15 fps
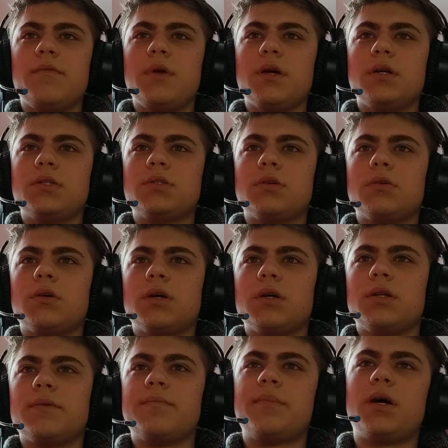we are
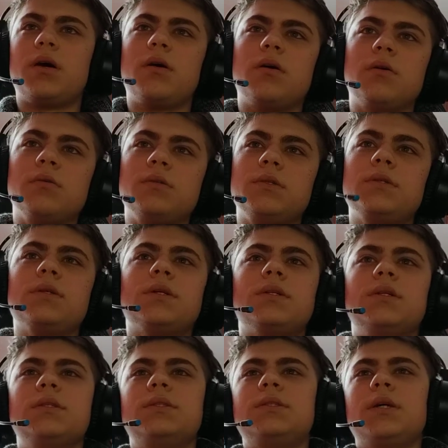talking about
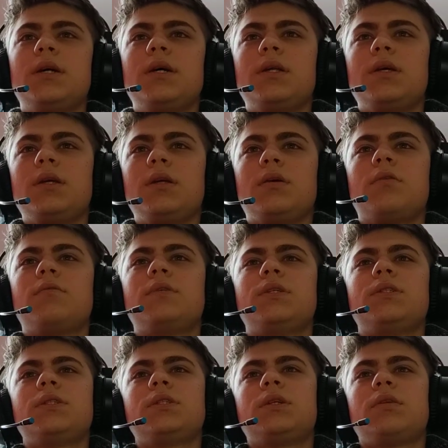understanding of
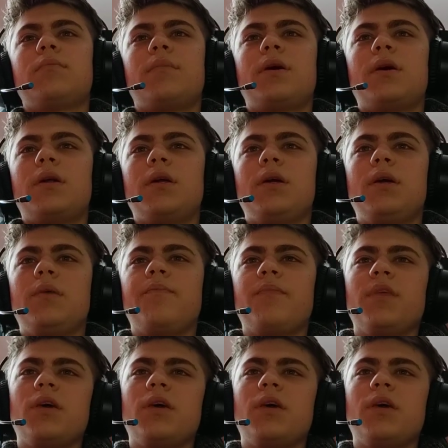digital money,